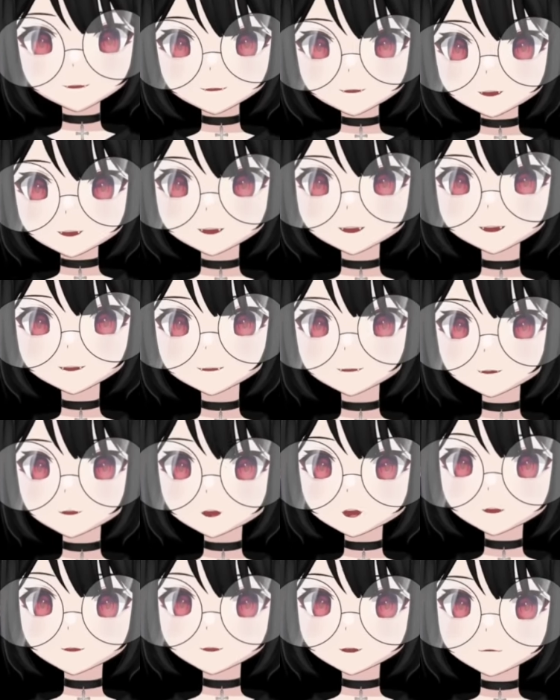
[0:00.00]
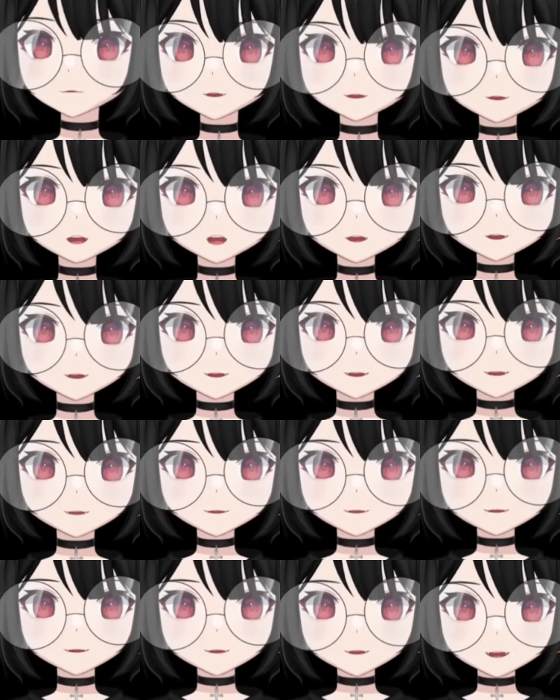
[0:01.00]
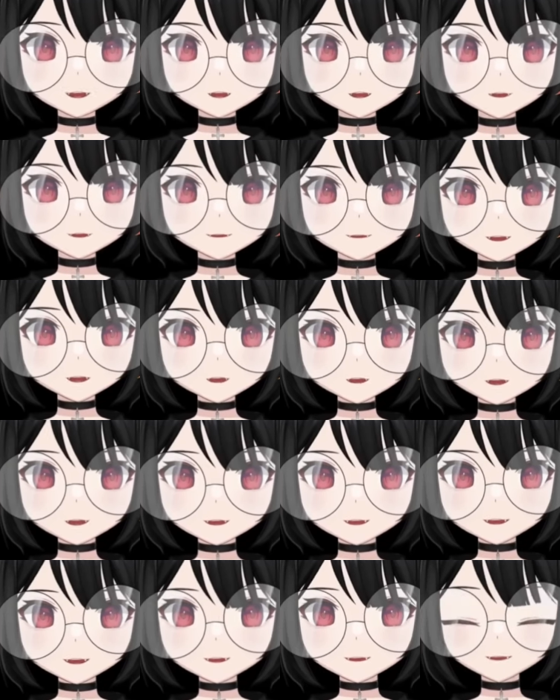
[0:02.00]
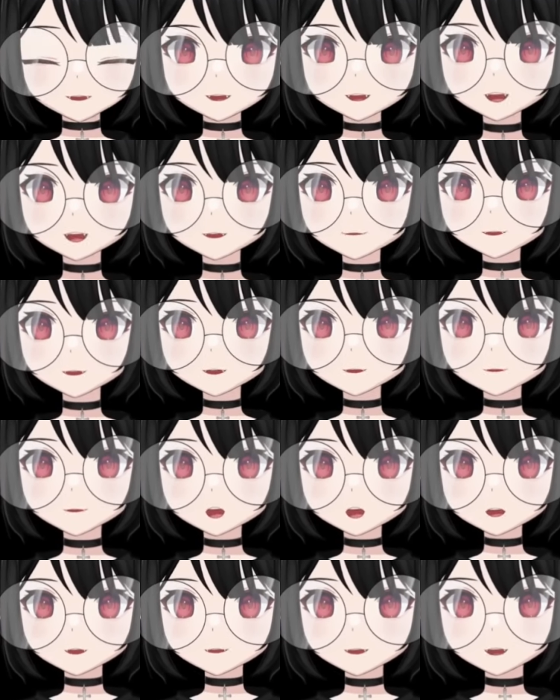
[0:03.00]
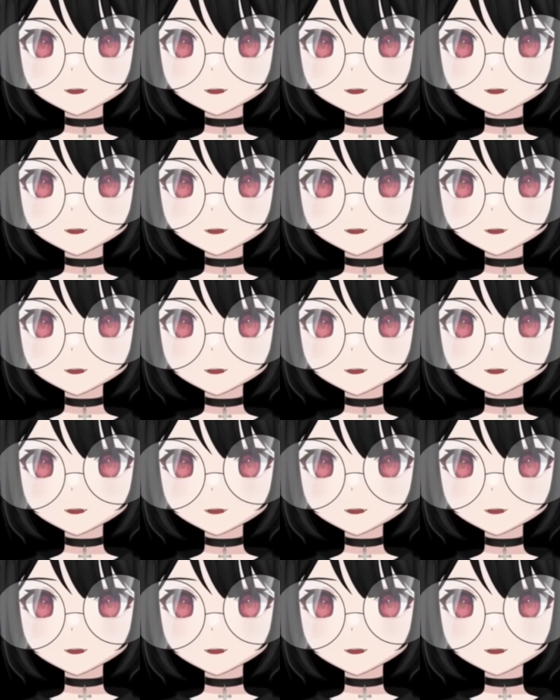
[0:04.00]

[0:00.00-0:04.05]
it's good for promotion for Niji Sanji En having these former talents,